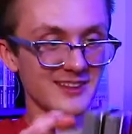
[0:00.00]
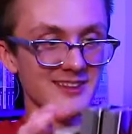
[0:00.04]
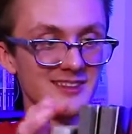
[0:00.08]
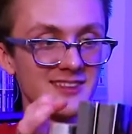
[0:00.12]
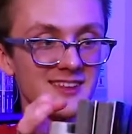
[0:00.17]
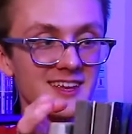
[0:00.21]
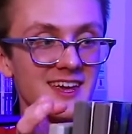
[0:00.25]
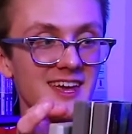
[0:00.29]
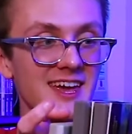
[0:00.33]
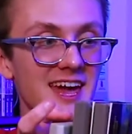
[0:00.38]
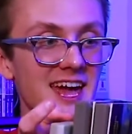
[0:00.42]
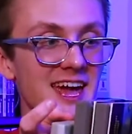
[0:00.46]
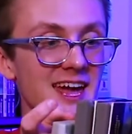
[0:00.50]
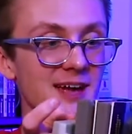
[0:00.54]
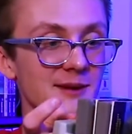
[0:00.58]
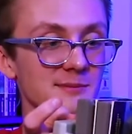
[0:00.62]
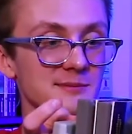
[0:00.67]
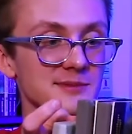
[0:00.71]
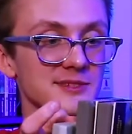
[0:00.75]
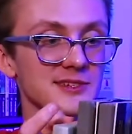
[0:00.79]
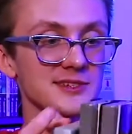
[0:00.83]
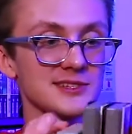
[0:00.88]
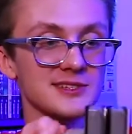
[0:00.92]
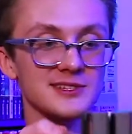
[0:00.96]
search for
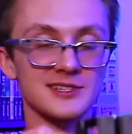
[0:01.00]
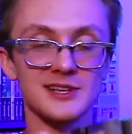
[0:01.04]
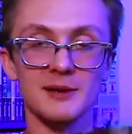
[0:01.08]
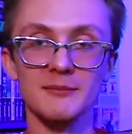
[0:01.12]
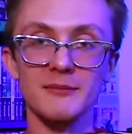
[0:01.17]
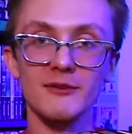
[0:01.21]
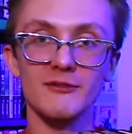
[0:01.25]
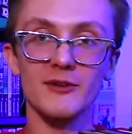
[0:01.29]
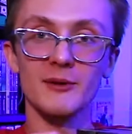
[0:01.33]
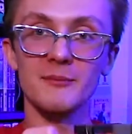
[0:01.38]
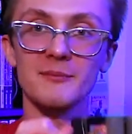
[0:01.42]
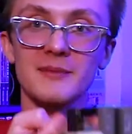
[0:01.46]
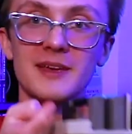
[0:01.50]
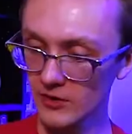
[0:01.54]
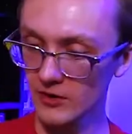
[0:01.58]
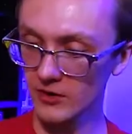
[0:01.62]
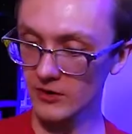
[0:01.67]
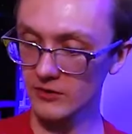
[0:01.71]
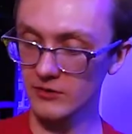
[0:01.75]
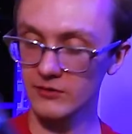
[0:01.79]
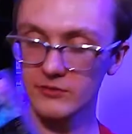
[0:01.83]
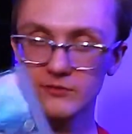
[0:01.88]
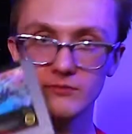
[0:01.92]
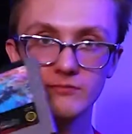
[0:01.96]
deals on
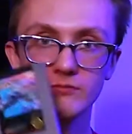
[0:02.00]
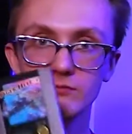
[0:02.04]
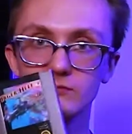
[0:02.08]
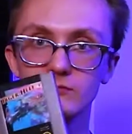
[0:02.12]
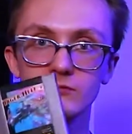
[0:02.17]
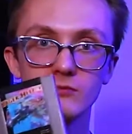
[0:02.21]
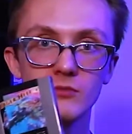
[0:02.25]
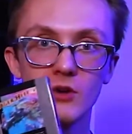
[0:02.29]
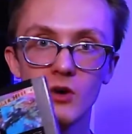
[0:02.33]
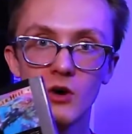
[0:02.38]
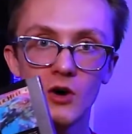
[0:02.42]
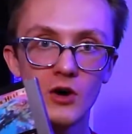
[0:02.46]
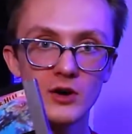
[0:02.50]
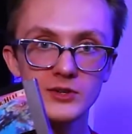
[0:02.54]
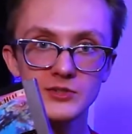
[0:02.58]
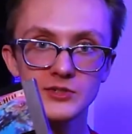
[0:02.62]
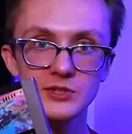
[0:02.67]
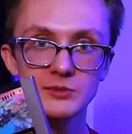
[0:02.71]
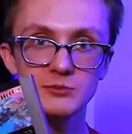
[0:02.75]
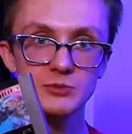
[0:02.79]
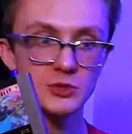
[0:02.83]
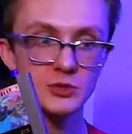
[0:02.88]
retro video games.